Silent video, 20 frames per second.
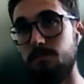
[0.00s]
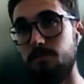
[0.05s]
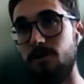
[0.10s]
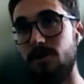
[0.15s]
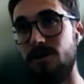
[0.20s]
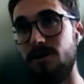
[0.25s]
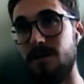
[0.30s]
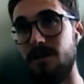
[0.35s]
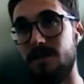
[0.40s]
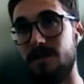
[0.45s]

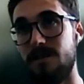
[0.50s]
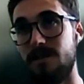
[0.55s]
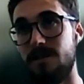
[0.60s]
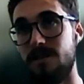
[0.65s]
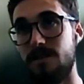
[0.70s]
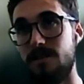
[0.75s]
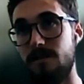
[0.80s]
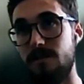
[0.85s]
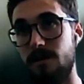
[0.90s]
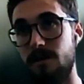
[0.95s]

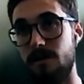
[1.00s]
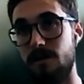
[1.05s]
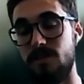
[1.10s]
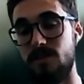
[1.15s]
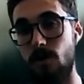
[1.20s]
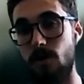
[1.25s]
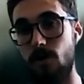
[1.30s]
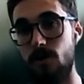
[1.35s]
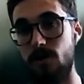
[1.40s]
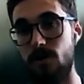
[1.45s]
experience,
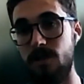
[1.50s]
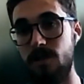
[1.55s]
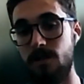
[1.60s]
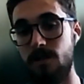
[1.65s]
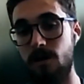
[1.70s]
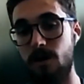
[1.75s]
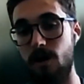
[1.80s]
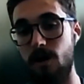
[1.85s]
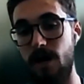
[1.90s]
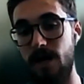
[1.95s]

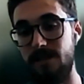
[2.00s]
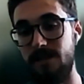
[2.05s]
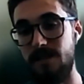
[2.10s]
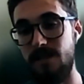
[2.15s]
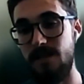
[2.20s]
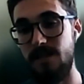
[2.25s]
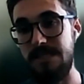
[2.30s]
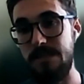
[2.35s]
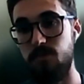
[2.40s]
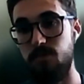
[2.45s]
starting at the
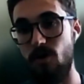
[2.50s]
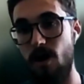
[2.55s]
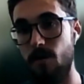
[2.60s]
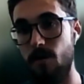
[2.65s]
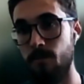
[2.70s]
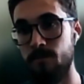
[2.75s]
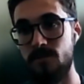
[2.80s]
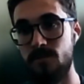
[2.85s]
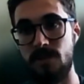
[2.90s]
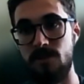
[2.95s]
easy
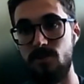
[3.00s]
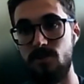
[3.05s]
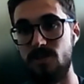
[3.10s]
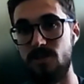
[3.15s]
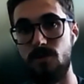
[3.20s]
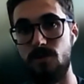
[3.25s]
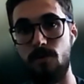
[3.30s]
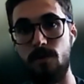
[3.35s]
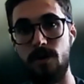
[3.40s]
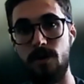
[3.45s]
problems and
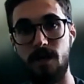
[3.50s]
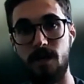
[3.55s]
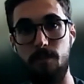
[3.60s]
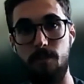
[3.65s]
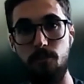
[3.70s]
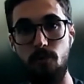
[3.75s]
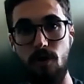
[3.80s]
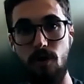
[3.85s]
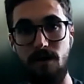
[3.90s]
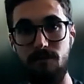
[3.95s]
just doing a
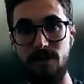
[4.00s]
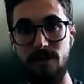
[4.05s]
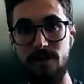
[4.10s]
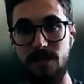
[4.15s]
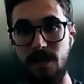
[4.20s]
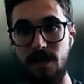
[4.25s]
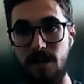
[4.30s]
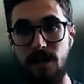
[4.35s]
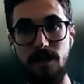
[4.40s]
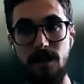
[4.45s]
couple every
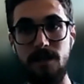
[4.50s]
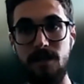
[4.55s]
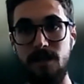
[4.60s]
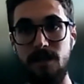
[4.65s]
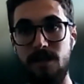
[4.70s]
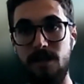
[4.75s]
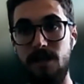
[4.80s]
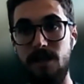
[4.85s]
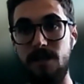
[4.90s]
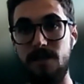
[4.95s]
day
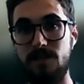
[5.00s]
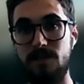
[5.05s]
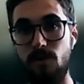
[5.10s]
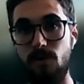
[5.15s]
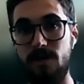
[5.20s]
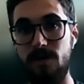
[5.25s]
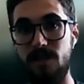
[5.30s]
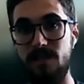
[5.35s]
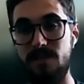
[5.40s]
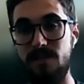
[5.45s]
is
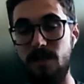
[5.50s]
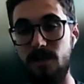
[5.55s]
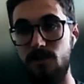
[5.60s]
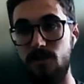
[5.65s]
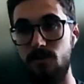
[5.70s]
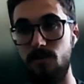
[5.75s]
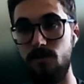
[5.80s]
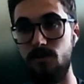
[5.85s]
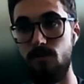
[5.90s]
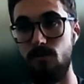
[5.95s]
going to
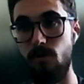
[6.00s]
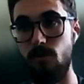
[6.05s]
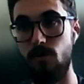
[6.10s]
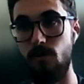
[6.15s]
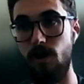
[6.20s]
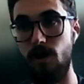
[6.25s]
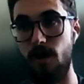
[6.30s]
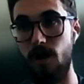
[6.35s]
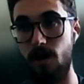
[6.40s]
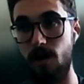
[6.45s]
take you
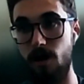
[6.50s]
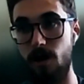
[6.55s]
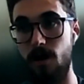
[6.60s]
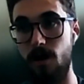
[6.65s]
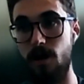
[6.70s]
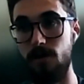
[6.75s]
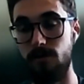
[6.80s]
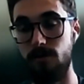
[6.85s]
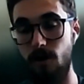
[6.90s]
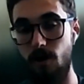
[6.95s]
uh,
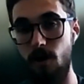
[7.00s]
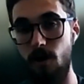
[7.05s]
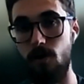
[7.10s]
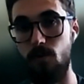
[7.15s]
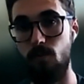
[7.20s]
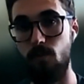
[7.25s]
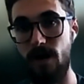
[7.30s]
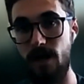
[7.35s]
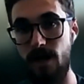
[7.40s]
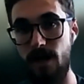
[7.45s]
a
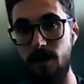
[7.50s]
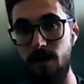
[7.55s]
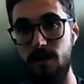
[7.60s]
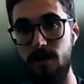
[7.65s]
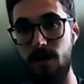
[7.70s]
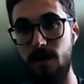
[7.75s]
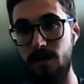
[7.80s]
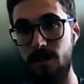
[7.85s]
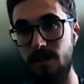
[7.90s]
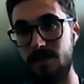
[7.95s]
long
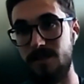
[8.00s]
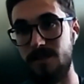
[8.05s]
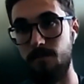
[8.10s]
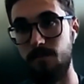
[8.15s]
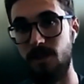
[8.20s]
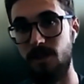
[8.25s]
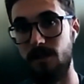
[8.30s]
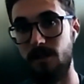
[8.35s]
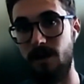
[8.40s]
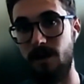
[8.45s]
way. And that's
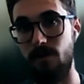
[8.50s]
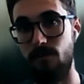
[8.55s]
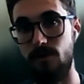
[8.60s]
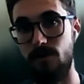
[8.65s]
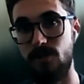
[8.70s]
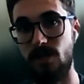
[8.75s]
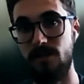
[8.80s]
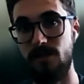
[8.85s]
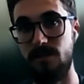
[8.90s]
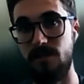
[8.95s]
something that I
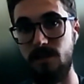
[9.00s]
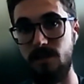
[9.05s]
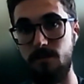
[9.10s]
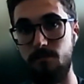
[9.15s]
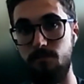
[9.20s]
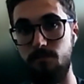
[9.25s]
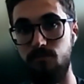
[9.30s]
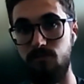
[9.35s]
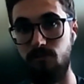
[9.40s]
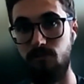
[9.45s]
wish I
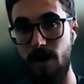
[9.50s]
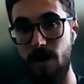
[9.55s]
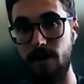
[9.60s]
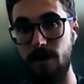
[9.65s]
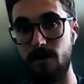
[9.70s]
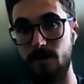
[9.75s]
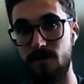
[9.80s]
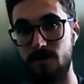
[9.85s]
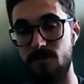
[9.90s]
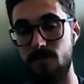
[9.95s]
did
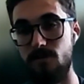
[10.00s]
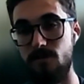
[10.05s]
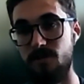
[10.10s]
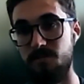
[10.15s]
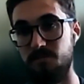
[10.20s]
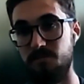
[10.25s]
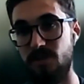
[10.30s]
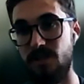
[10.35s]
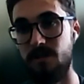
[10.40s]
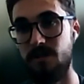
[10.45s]
prior to
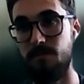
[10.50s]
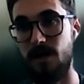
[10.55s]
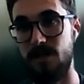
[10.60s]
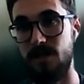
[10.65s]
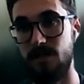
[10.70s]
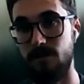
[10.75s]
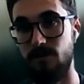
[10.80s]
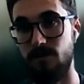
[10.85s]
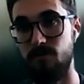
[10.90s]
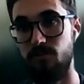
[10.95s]
completing my
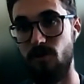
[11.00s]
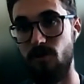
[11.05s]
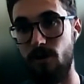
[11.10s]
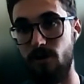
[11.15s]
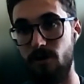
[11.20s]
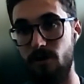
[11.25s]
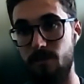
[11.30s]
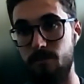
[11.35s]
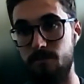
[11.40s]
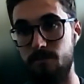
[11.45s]
degree
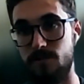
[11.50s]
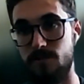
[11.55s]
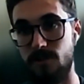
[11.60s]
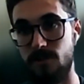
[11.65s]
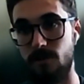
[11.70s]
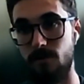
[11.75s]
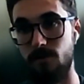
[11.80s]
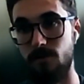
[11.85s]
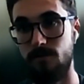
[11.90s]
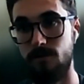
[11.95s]
program.
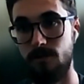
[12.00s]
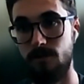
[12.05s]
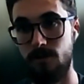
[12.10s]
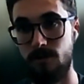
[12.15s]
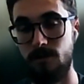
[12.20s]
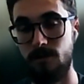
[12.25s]
So,